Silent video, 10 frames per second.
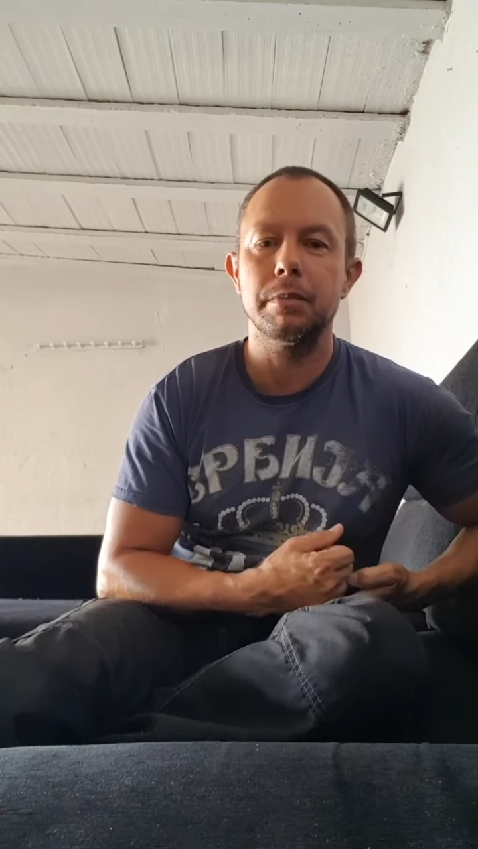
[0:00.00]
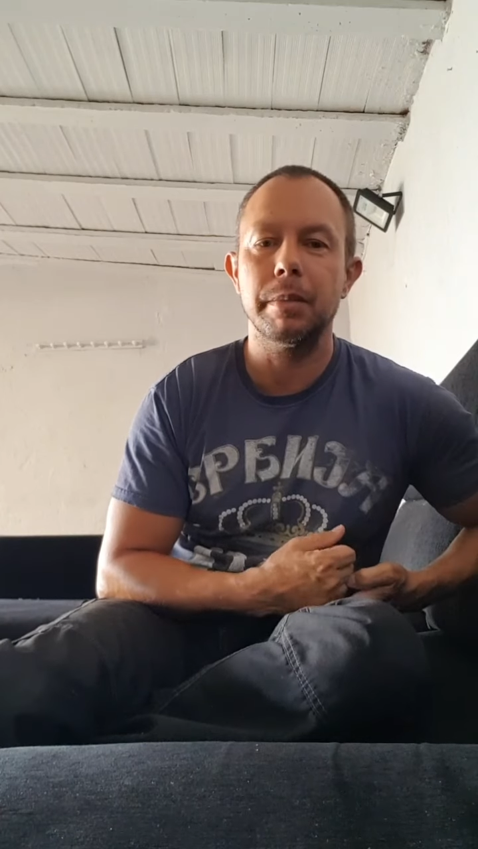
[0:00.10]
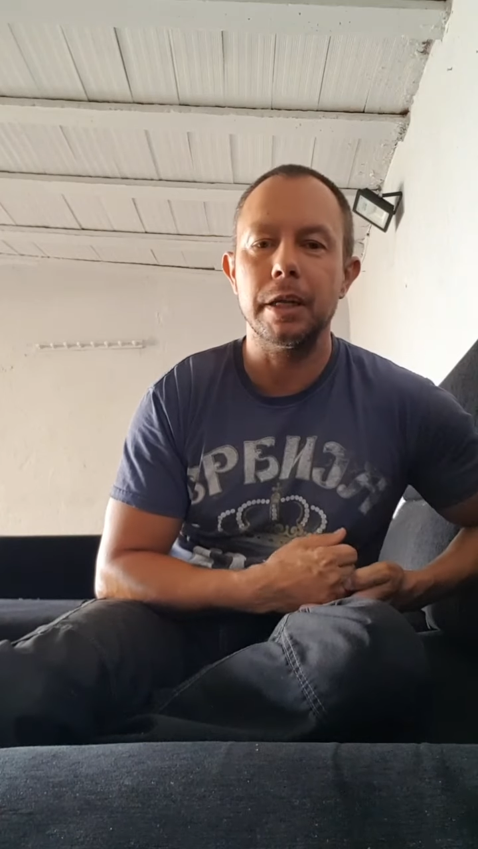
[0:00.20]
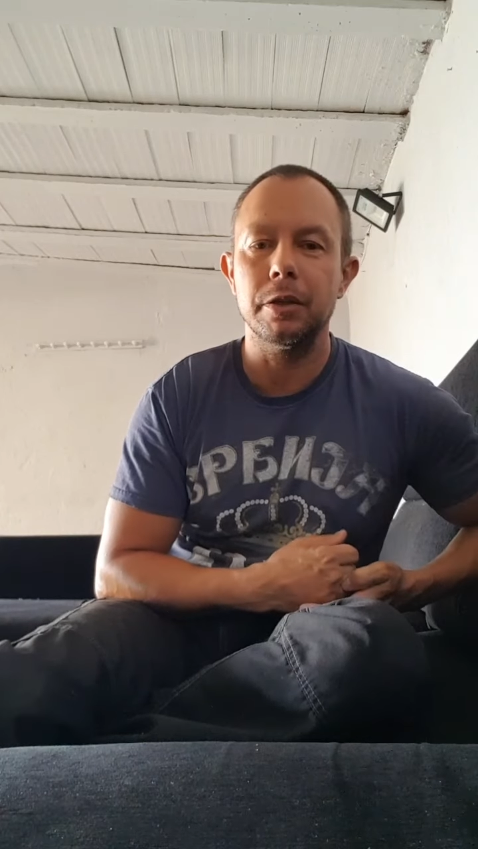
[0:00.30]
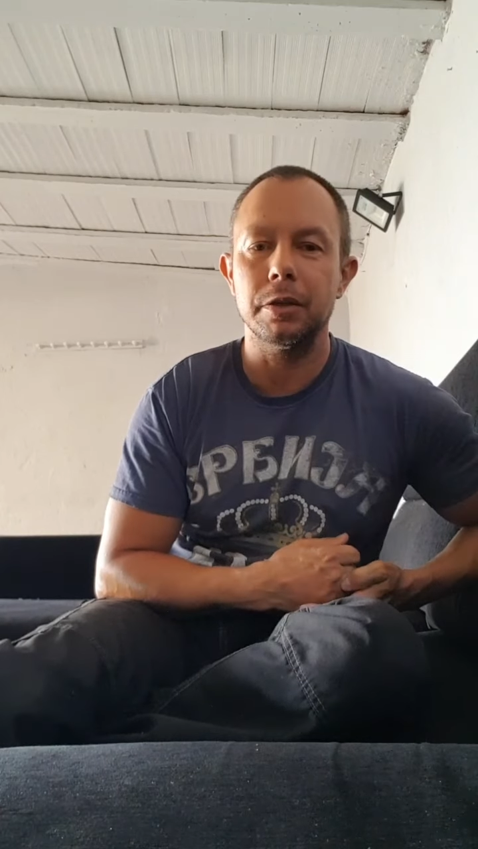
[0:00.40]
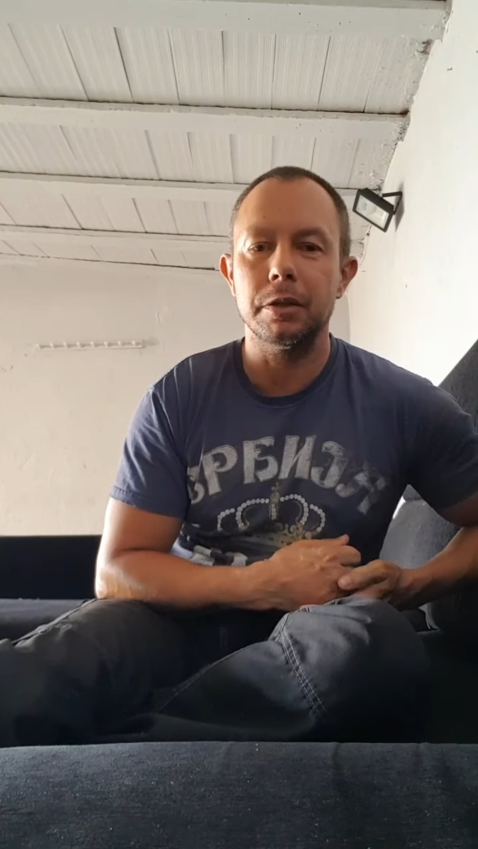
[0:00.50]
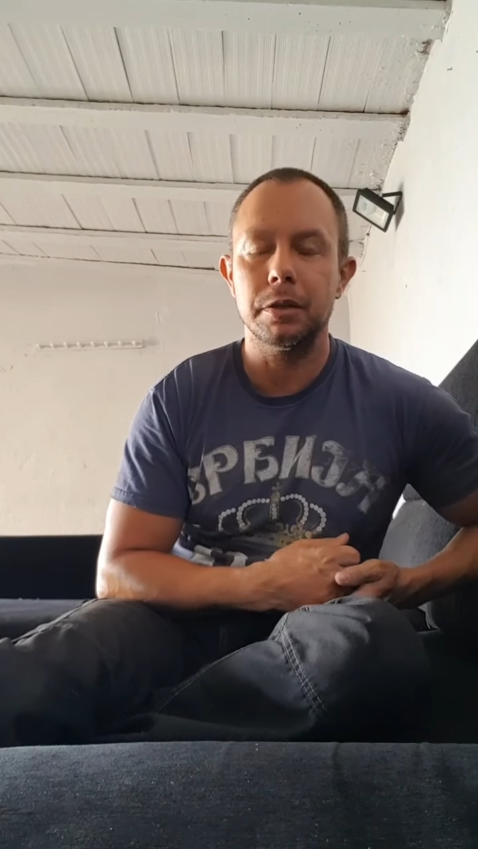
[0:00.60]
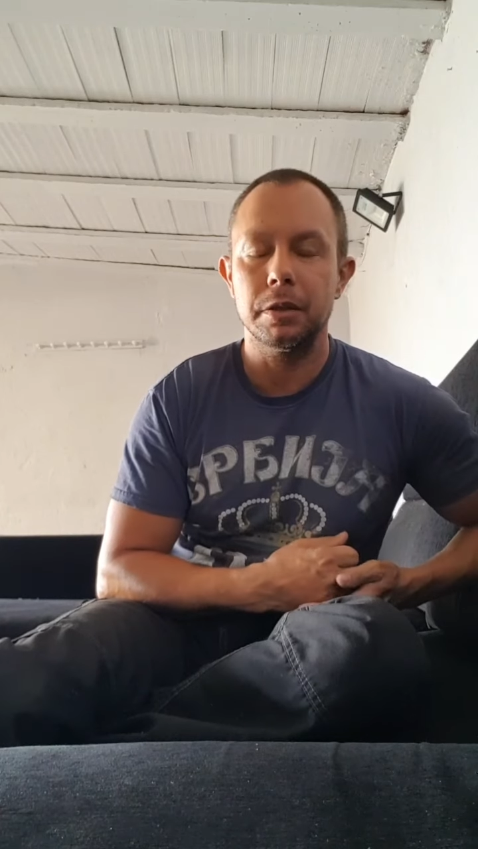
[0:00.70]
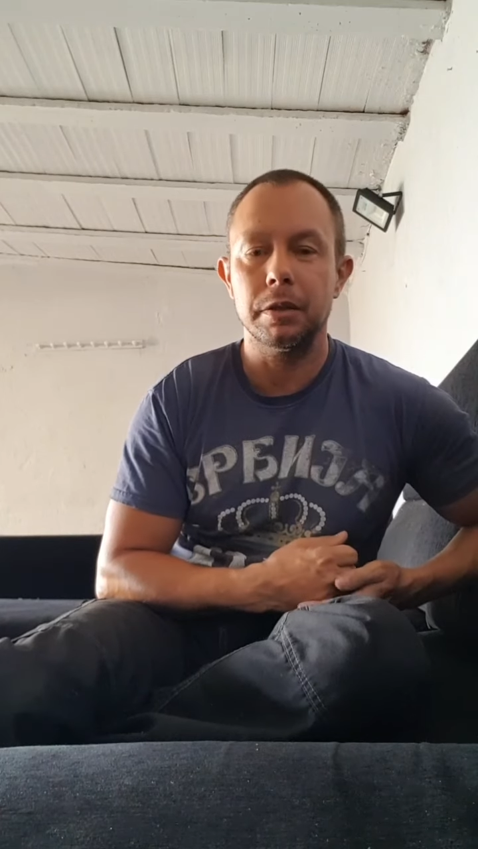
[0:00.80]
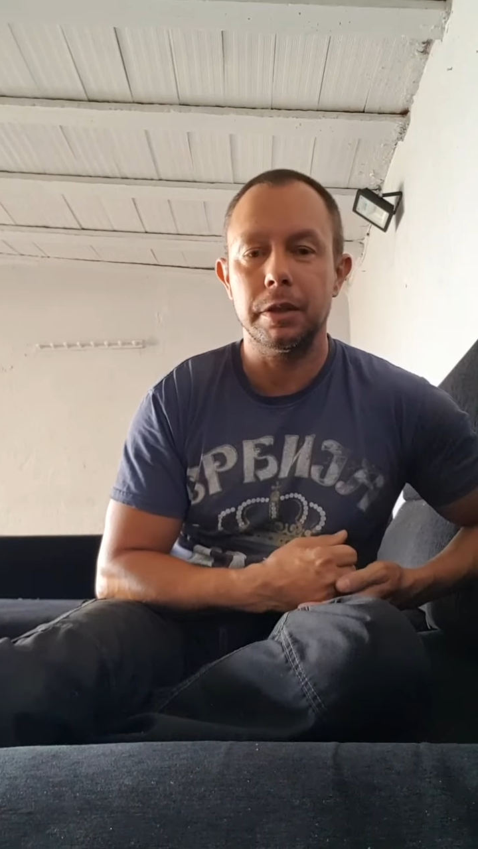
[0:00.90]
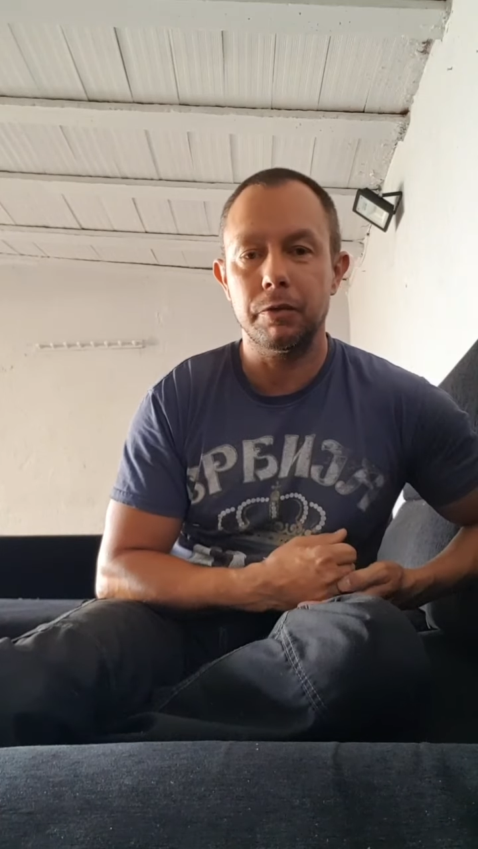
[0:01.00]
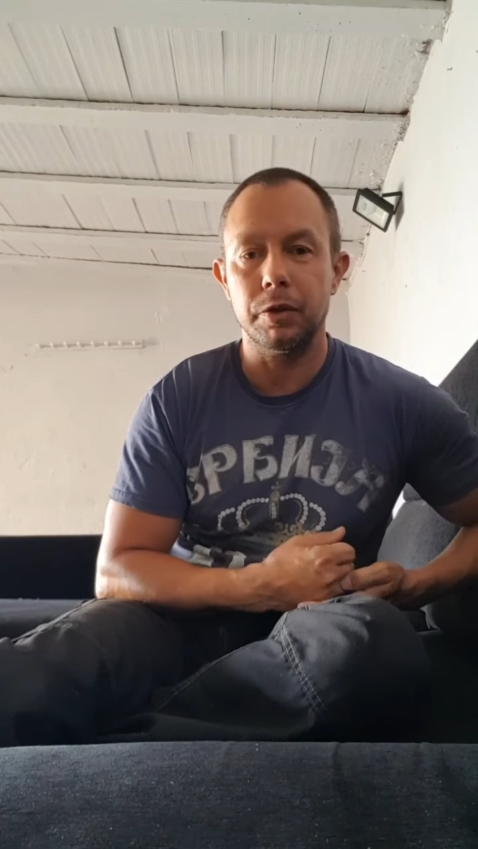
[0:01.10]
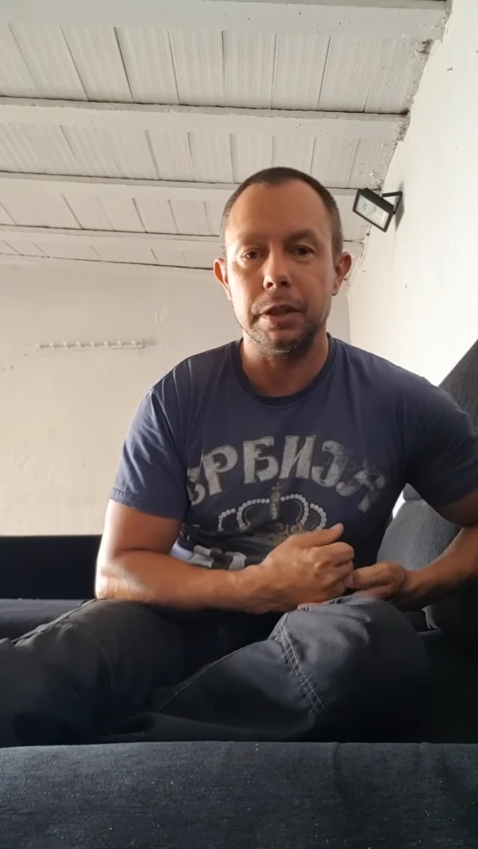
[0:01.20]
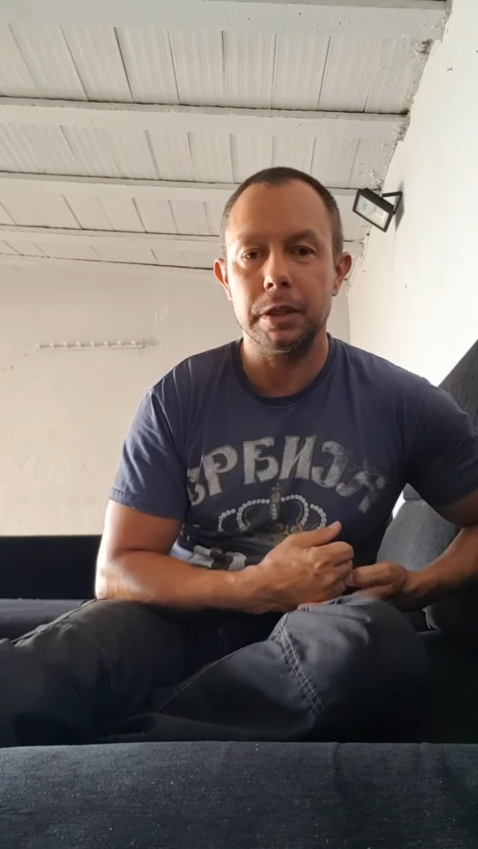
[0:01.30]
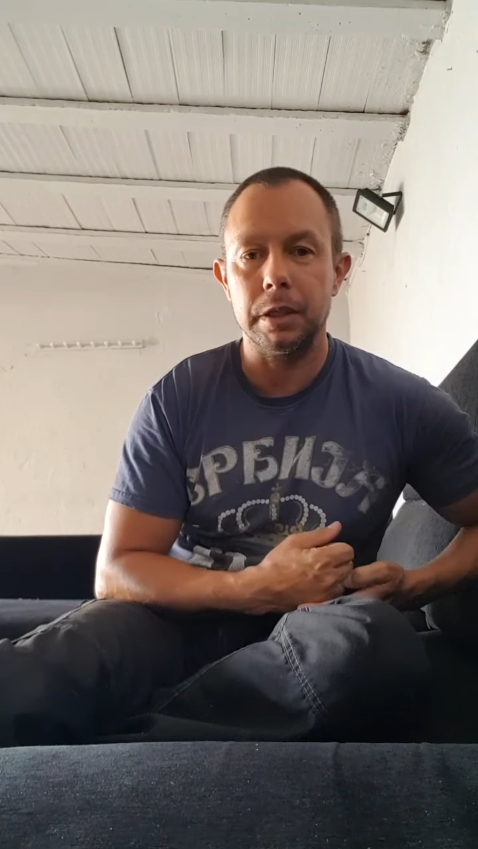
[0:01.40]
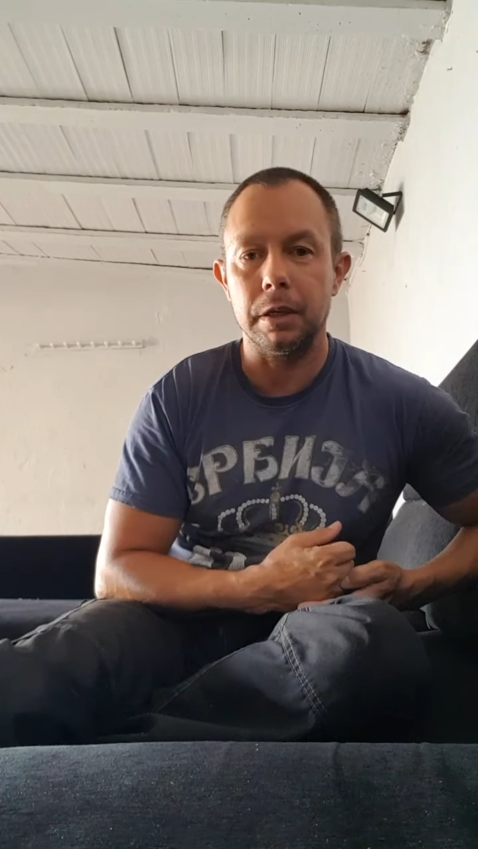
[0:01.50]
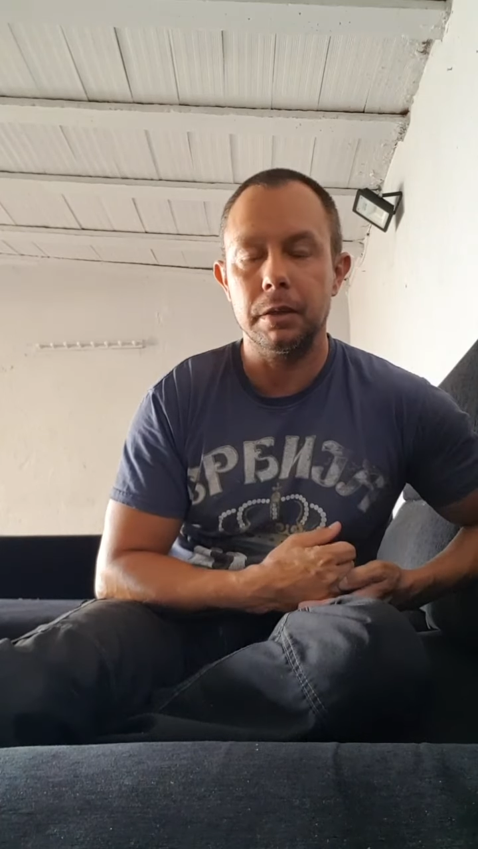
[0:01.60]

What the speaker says: major difference then.